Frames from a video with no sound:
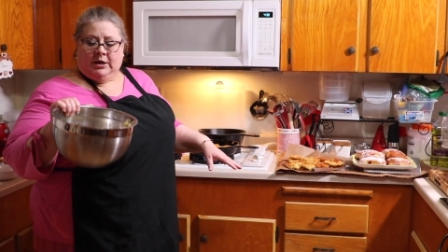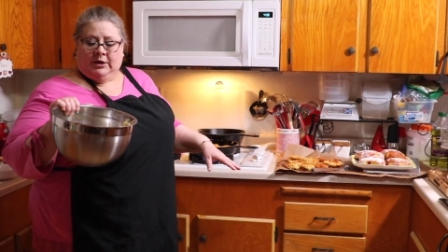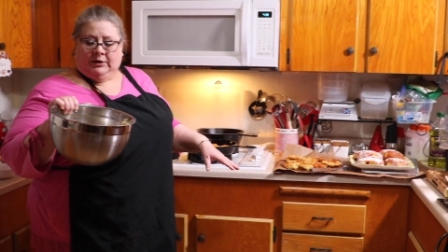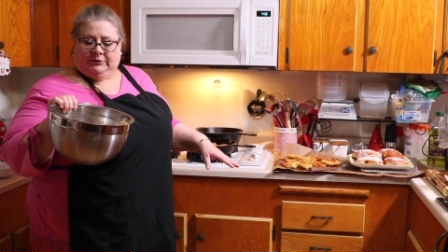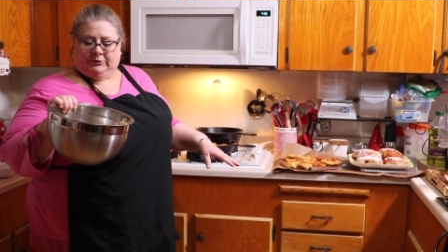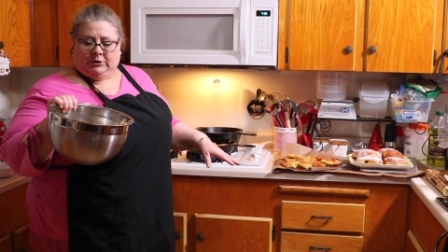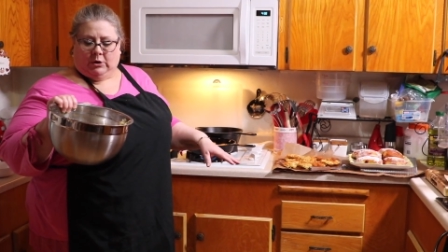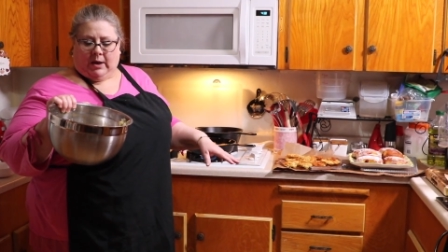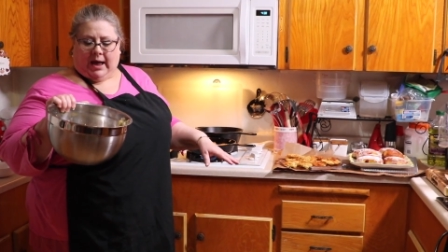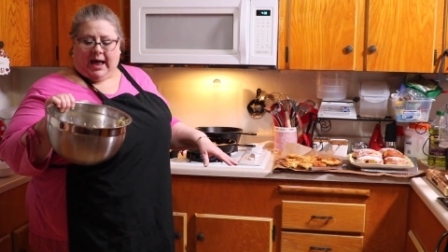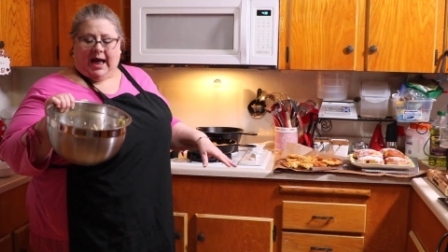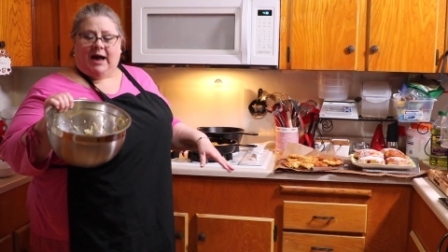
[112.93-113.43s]

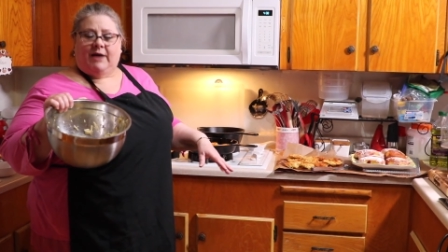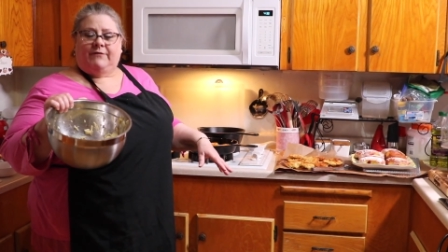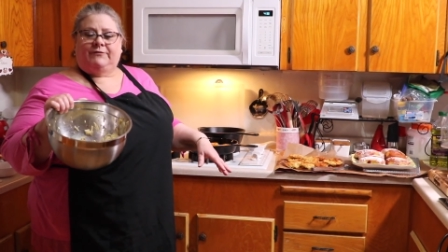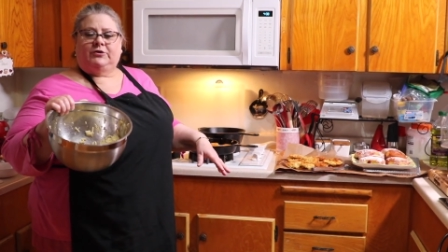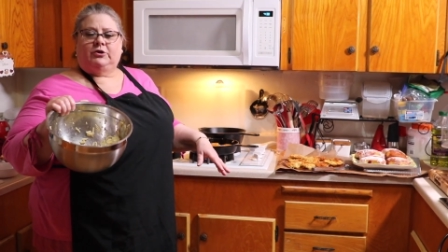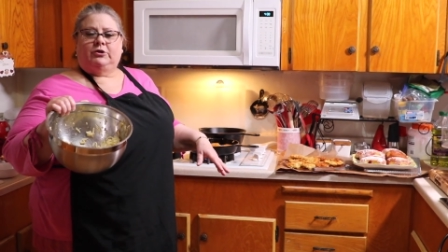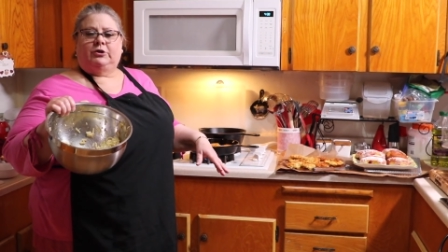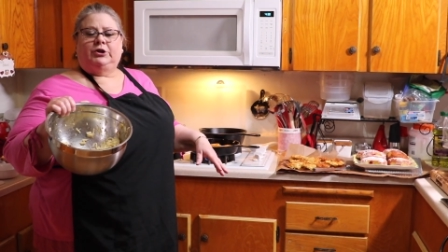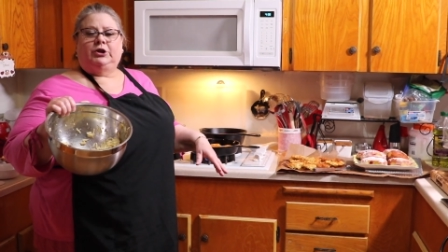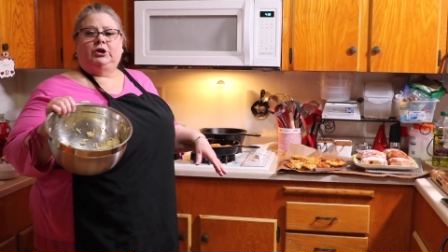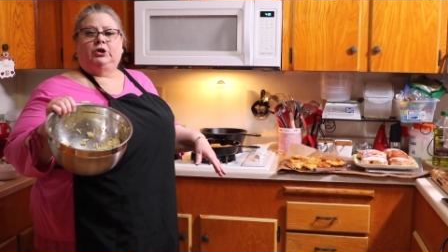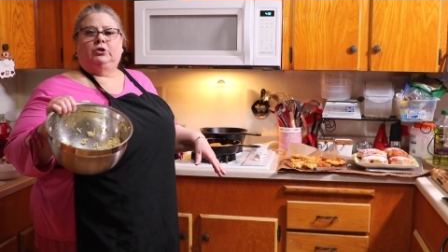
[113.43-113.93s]
So
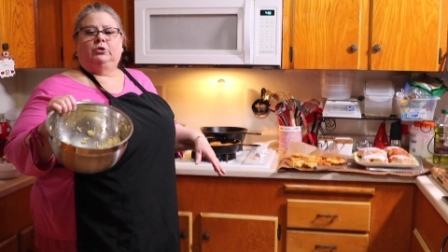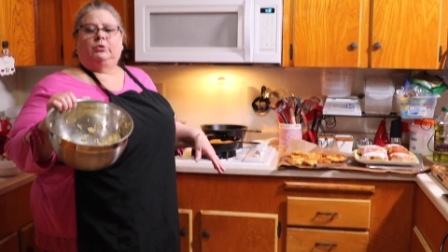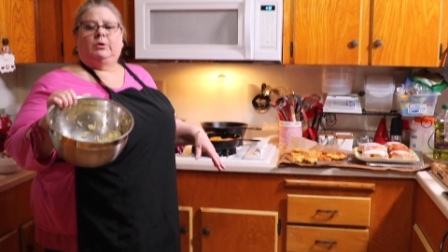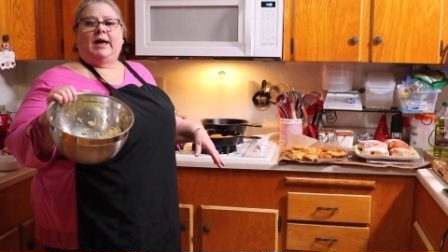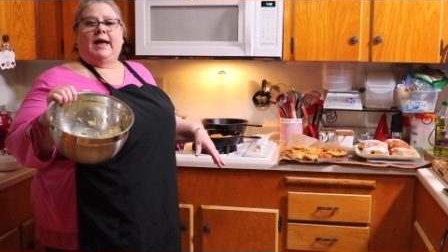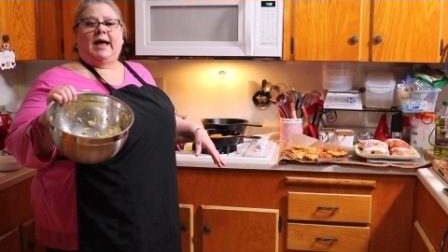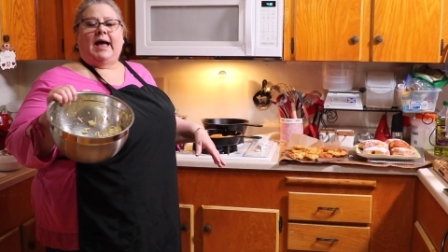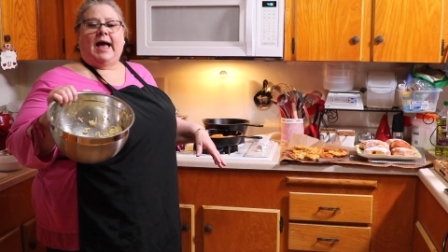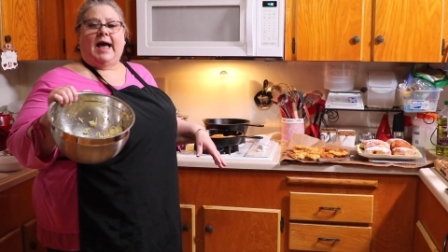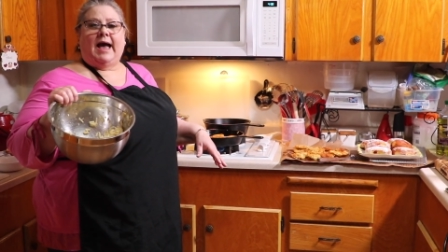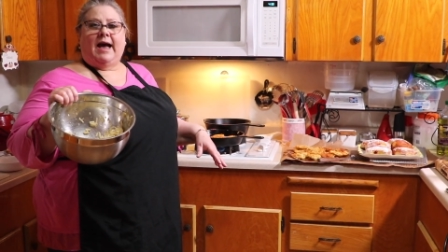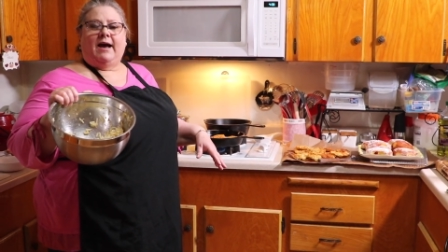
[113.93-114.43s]
after you
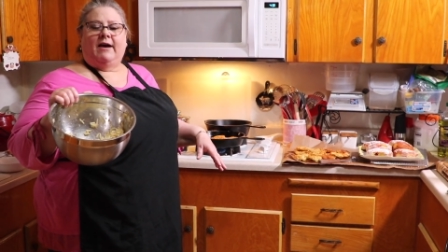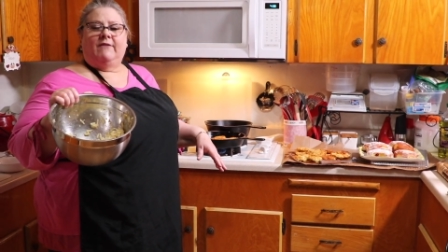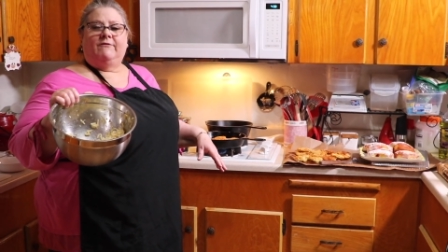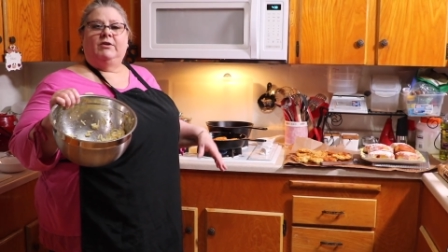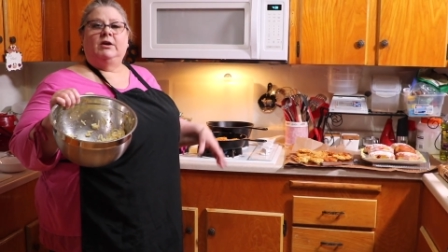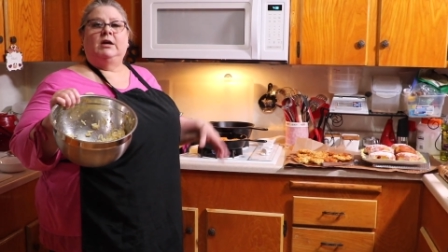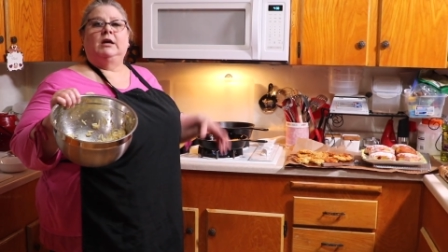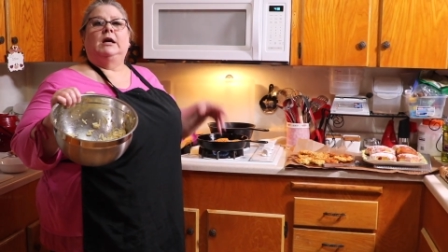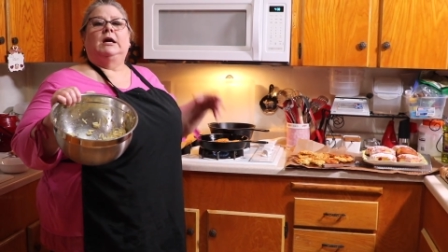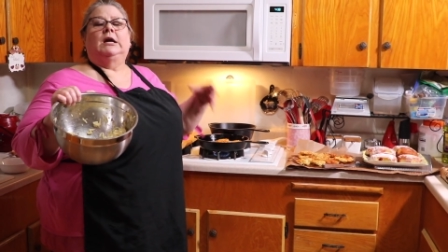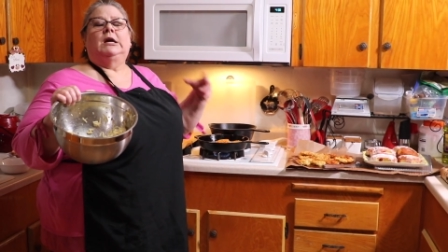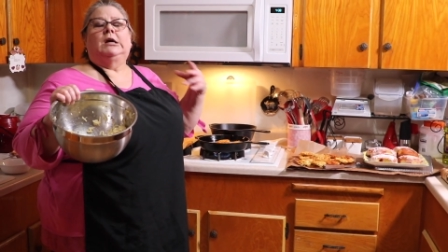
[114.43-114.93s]
have
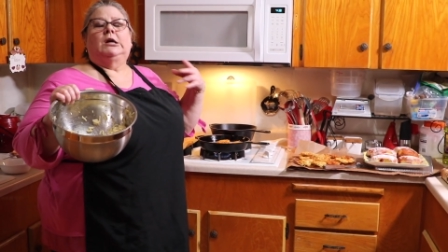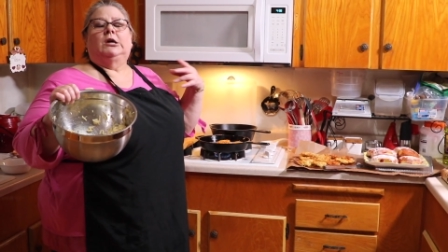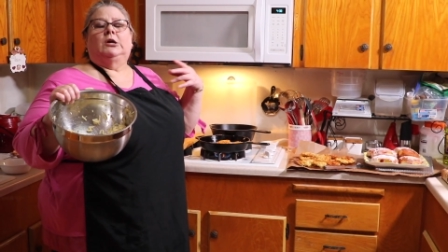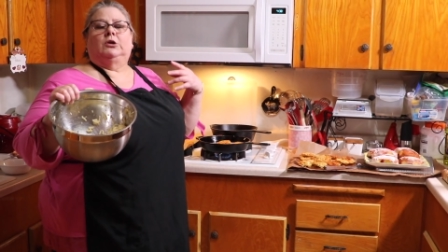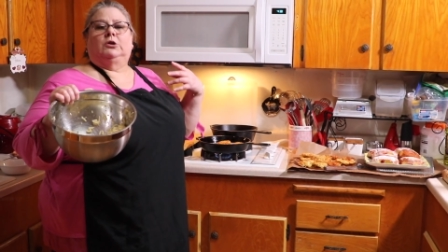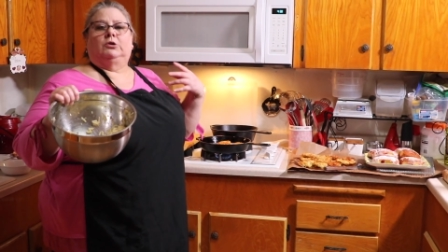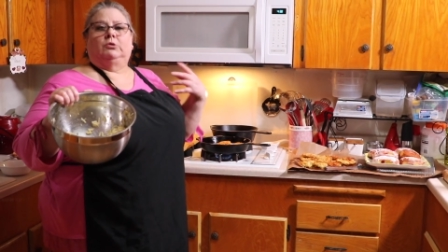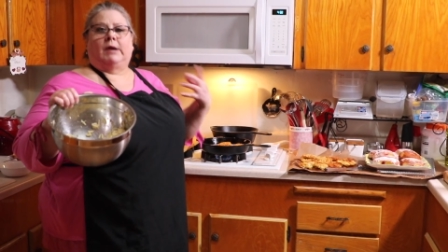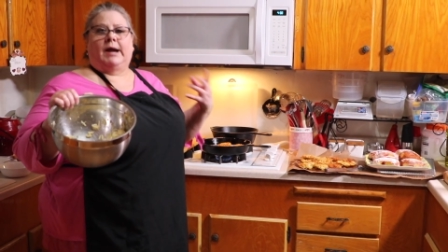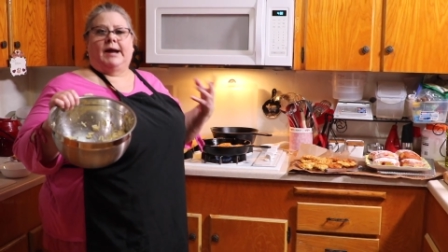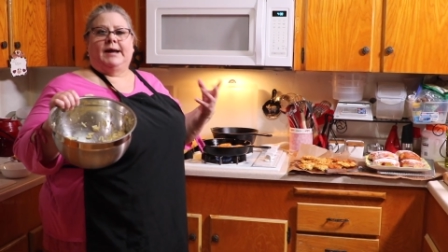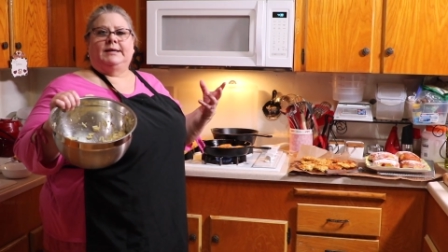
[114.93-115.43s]

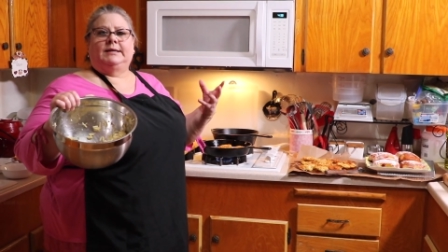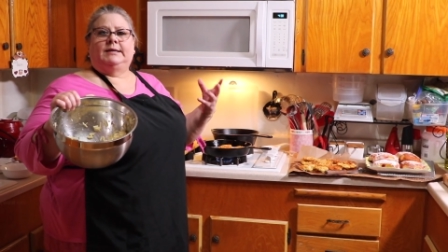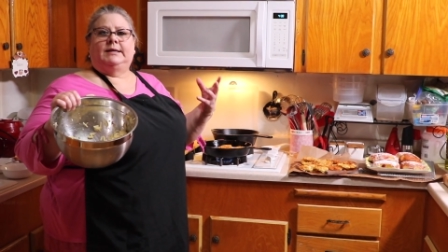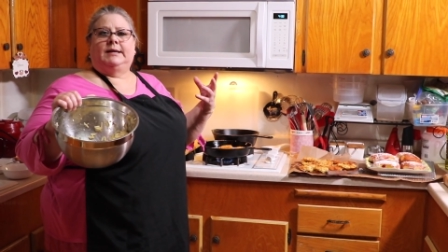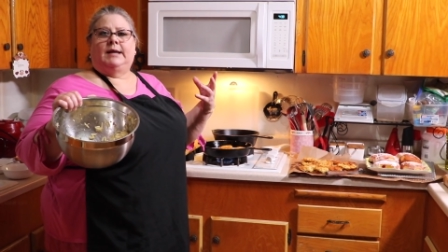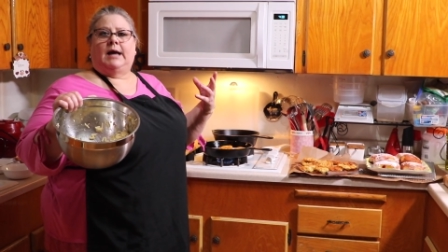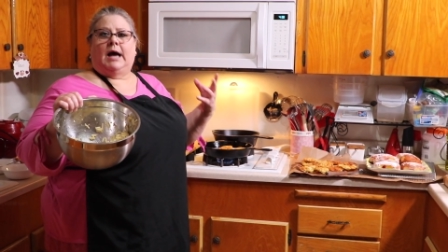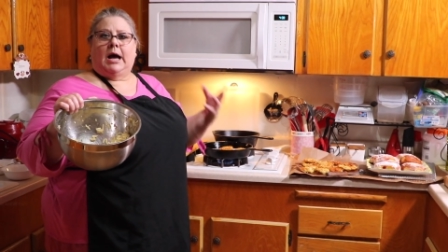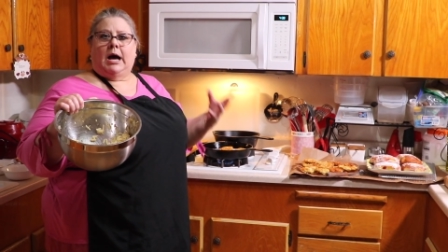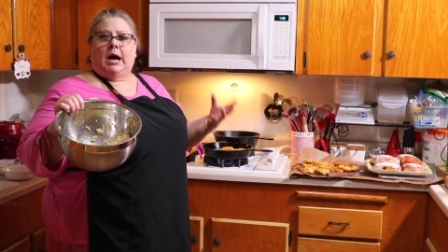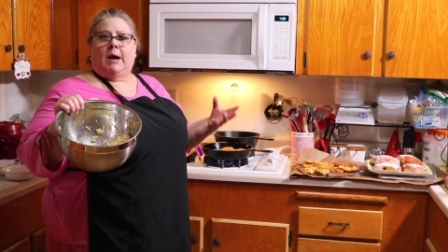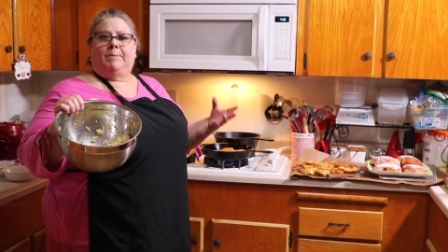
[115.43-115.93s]
grinded
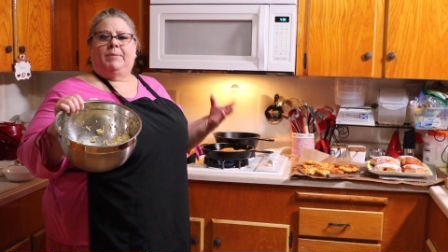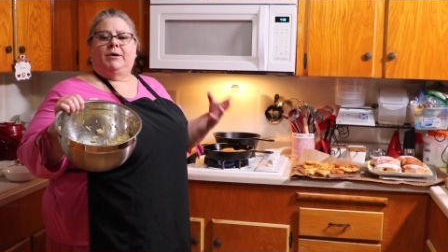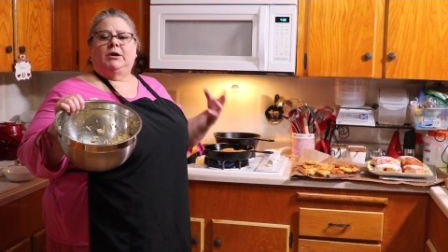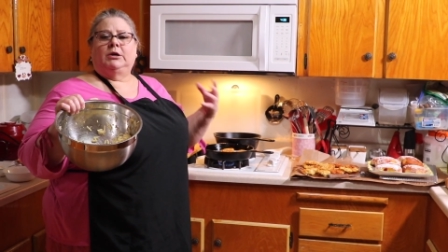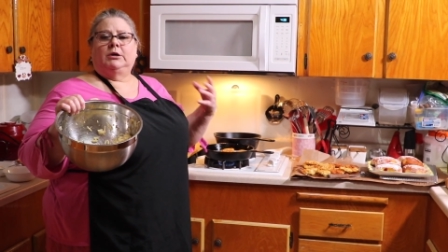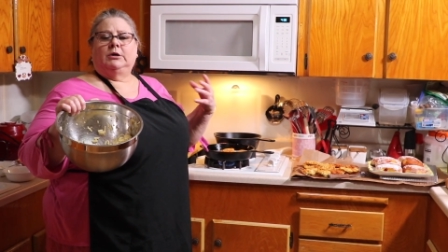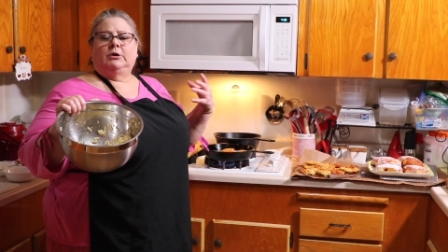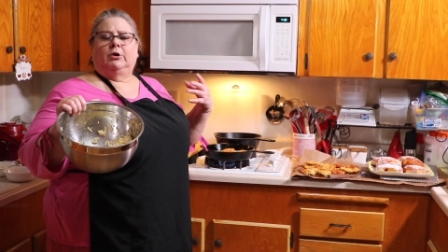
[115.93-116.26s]
up,